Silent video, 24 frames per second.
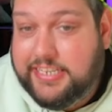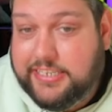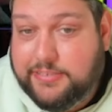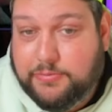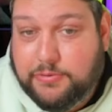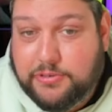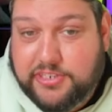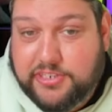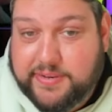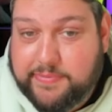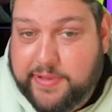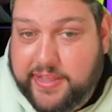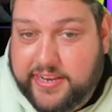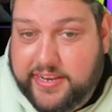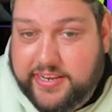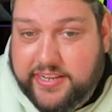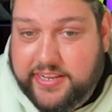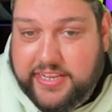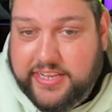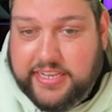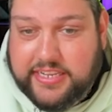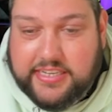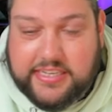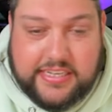is what she paid.
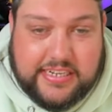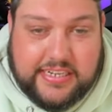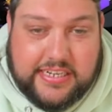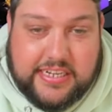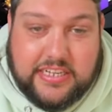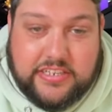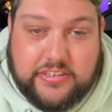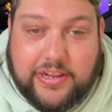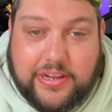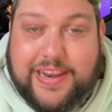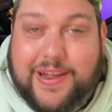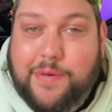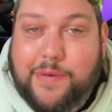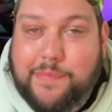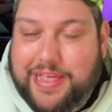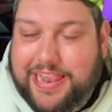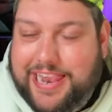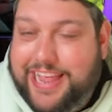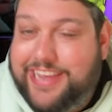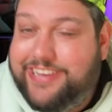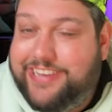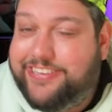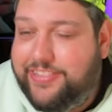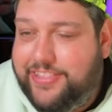So a little
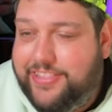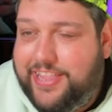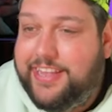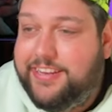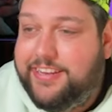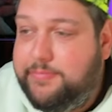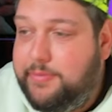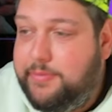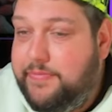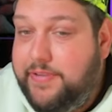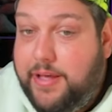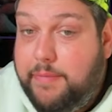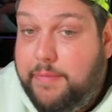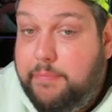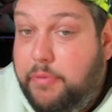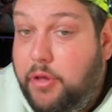bit less than that, to be fair.